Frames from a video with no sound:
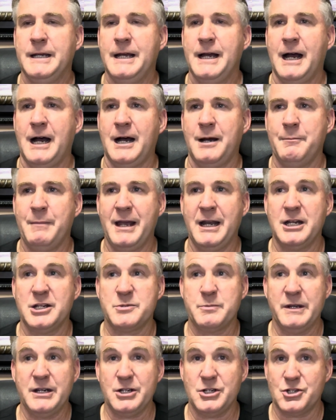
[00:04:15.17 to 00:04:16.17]
Uh,
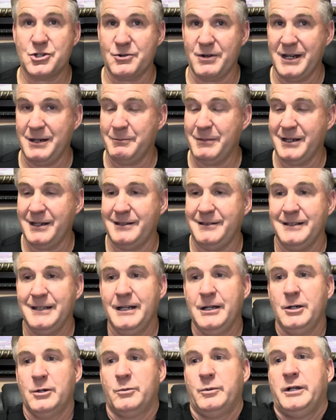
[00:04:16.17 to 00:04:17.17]
management and treatment,
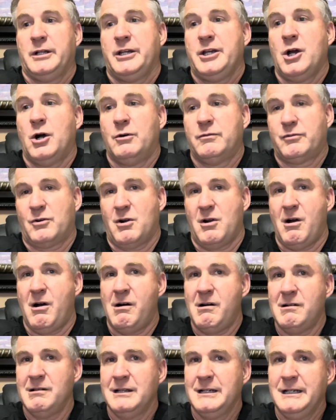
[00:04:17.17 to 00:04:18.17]
really
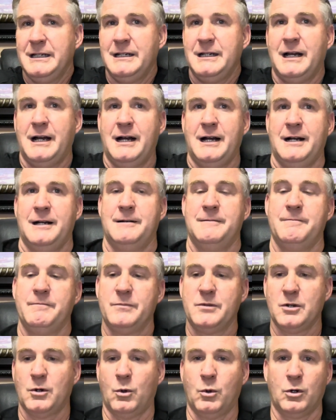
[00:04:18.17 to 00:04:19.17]
overall, um,
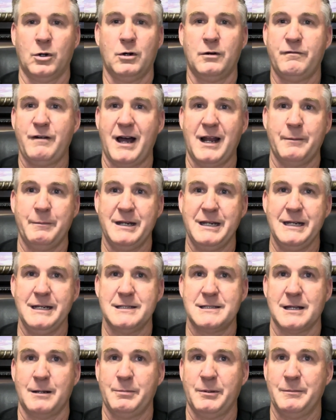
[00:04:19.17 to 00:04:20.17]
oral vitamin D
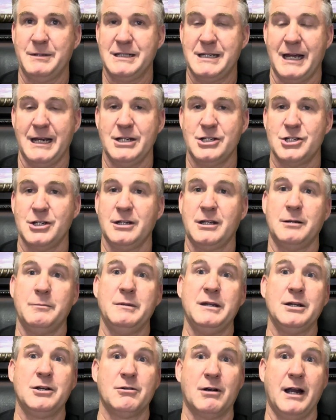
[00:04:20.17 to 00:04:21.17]
supplementation can
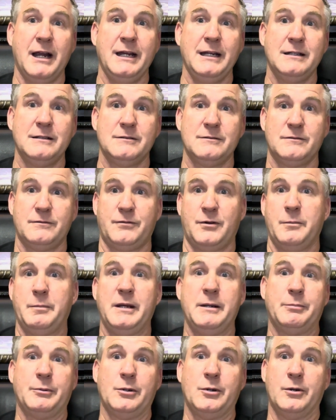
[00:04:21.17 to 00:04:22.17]
be great for
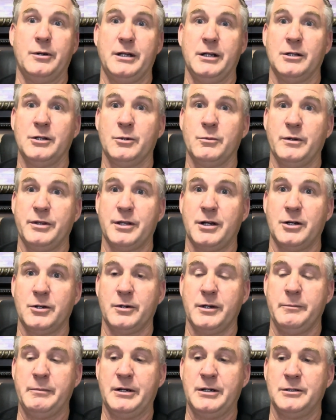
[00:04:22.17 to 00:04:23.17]
people who are dealing with
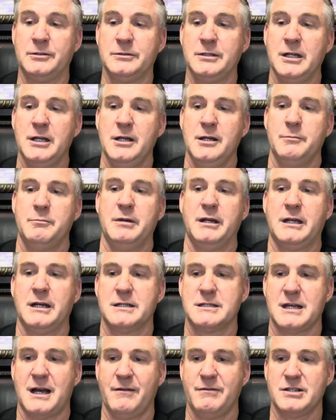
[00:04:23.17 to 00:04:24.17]
hungry bone
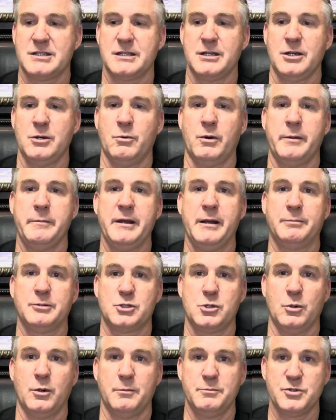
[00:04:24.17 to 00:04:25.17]
because obviously you want to be able
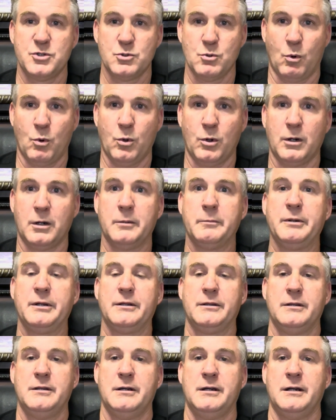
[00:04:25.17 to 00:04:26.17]
to absorb
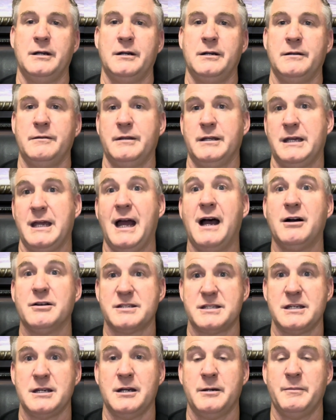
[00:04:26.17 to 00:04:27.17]
the, the
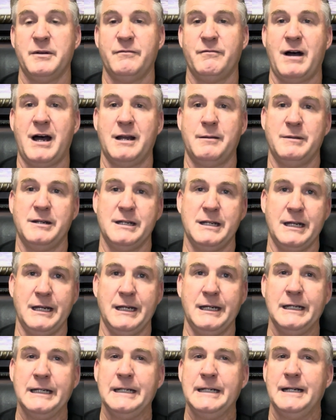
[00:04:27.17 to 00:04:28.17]
calcium and vitamin
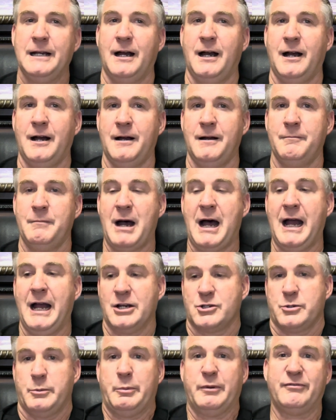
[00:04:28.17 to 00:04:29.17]
D. Um, I
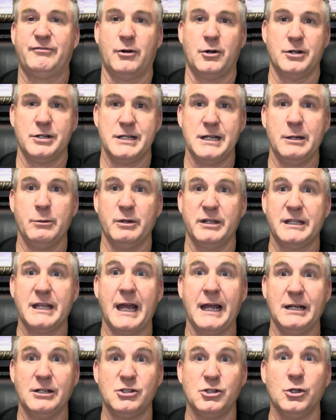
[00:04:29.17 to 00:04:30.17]
actually prefer D with
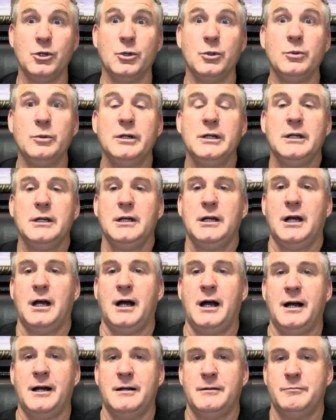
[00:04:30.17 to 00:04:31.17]
K2
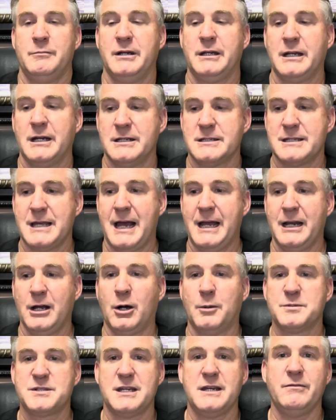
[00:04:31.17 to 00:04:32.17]
um, because that
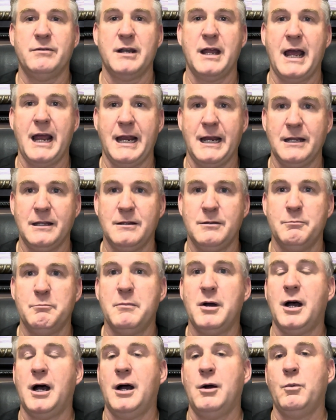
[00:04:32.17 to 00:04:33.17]
helps even aid
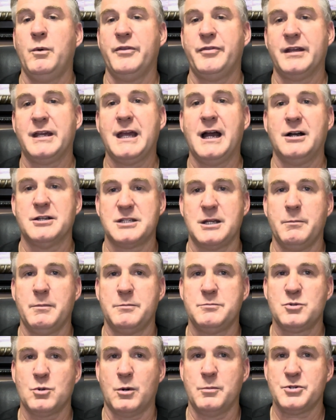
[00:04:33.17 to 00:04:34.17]
uh, with the calcium
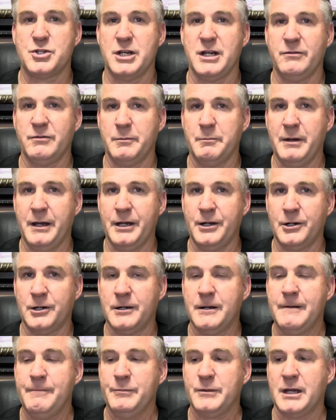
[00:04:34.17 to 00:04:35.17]
absorption even better.
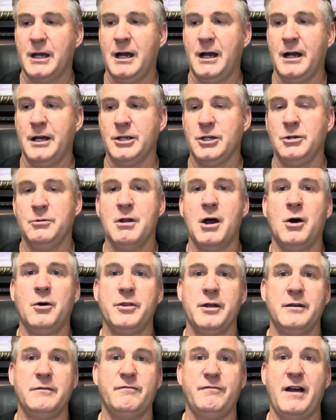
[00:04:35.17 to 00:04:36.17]
Uh, you know
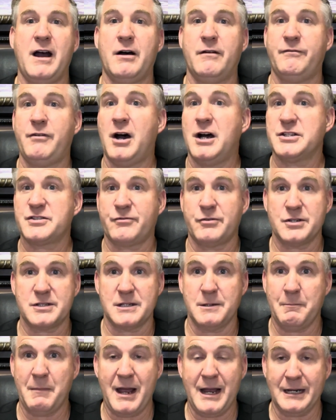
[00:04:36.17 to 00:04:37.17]
that phosphorus
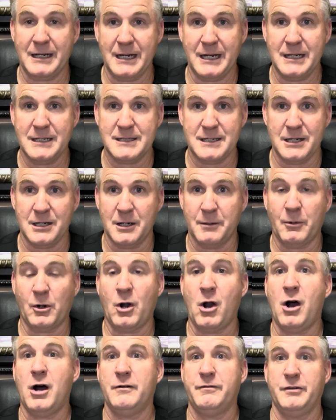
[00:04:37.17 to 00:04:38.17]
and magnesium are
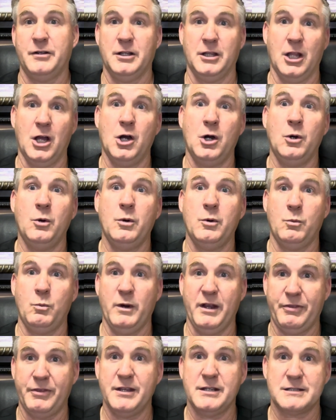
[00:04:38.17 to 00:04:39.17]
often low
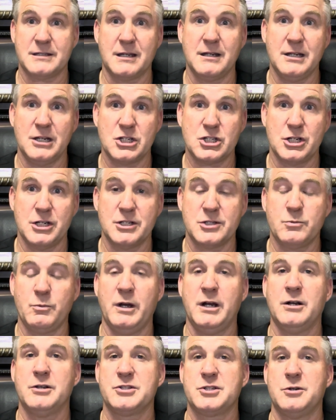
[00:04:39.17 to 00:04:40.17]
with this condition as
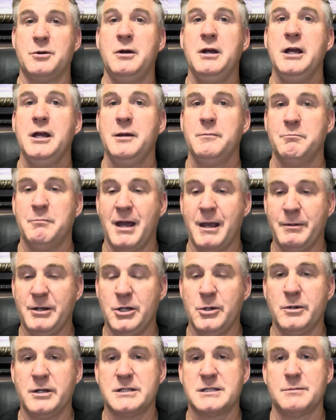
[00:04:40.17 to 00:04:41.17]
well, so maybe
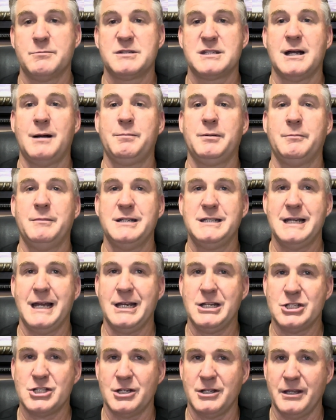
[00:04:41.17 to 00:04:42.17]
doing some
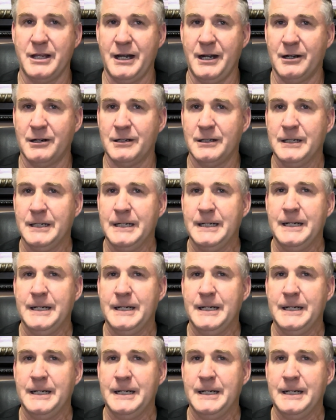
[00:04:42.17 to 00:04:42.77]
supplementation there.